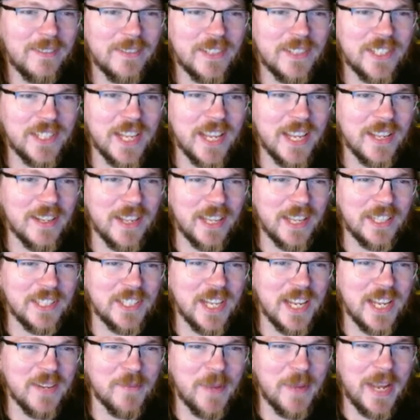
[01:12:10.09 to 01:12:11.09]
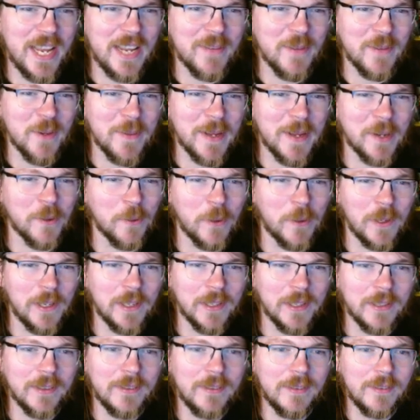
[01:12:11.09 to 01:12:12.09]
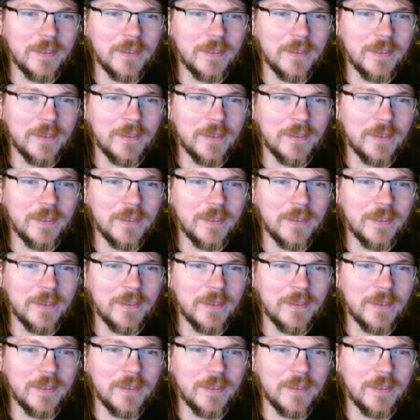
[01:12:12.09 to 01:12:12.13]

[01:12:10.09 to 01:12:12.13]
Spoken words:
stand by him no matter what.